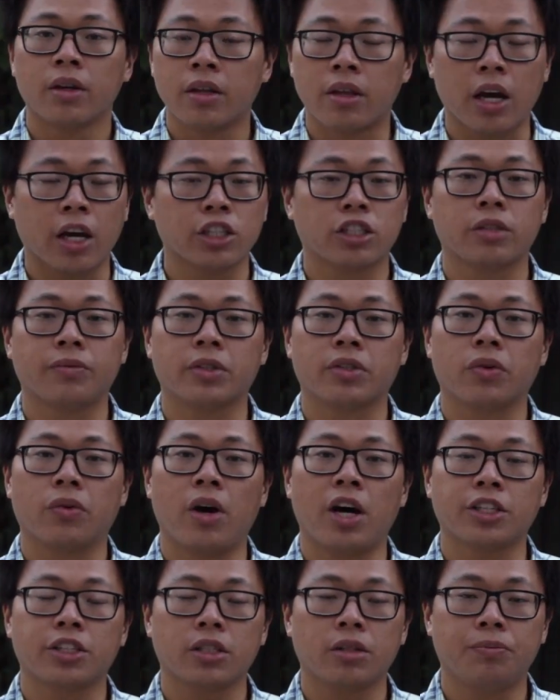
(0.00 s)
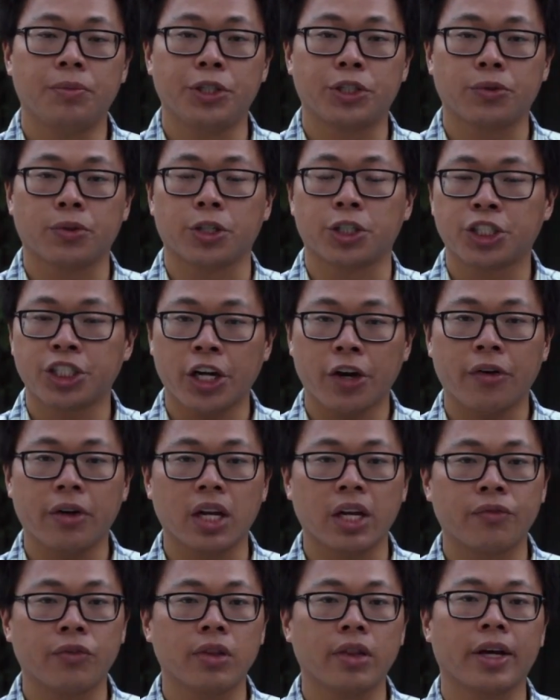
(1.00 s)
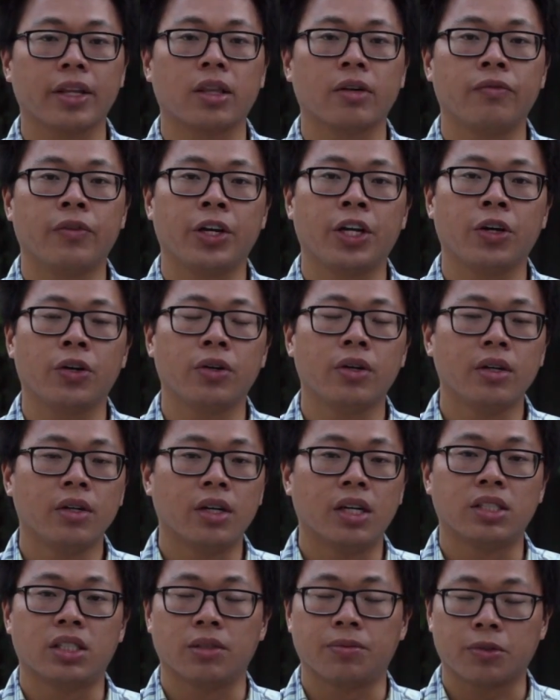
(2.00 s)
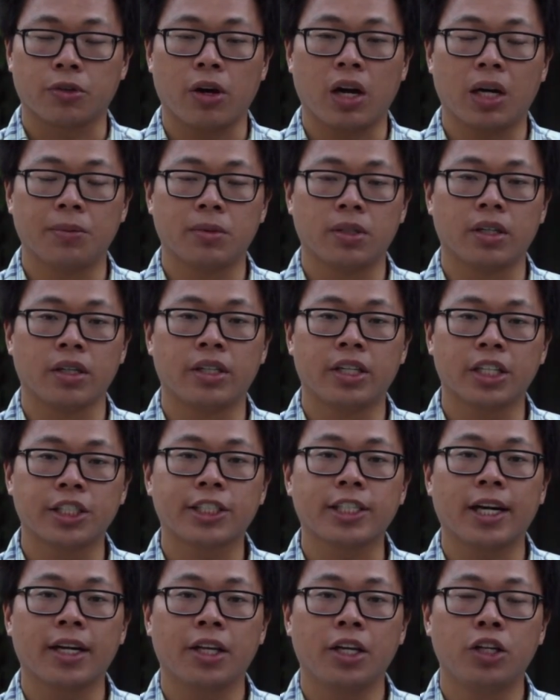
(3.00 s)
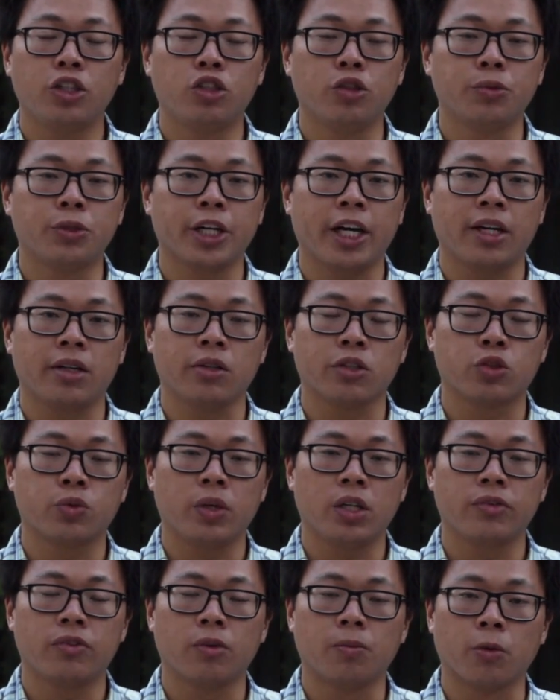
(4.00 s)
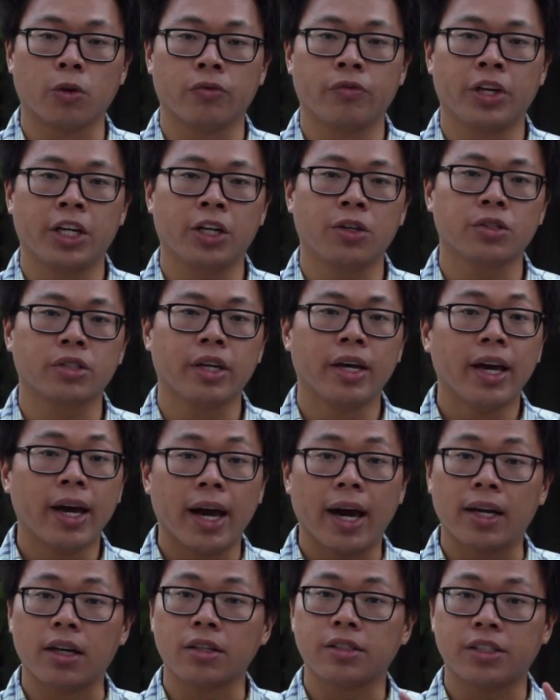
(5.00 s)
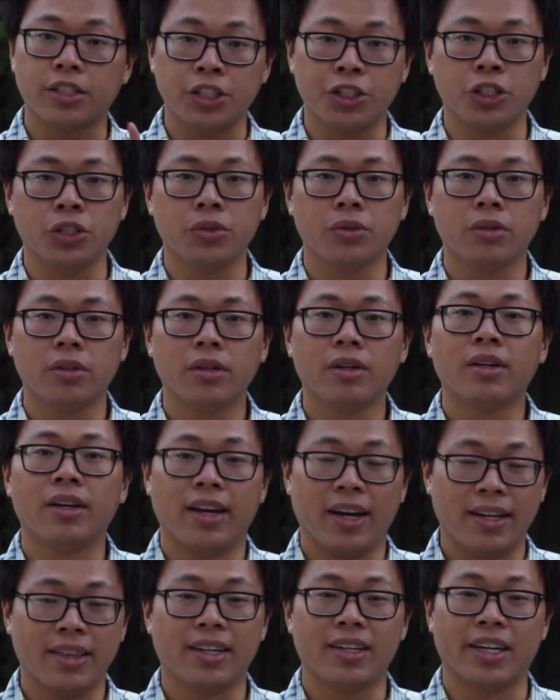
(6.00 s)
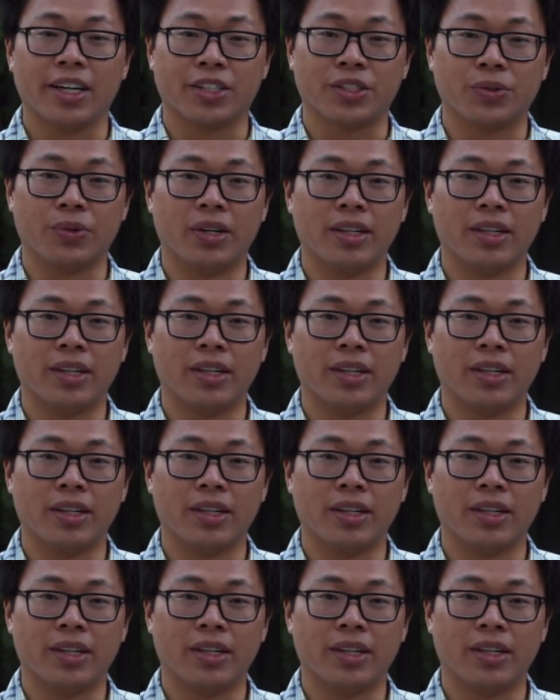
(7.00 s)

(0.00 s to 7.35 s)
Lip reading: Thank you so much for watching. Be sure to share it if you liked the video, and subscribe to the Gizchina YouTube channel as well for more videos, and I'll see you in the next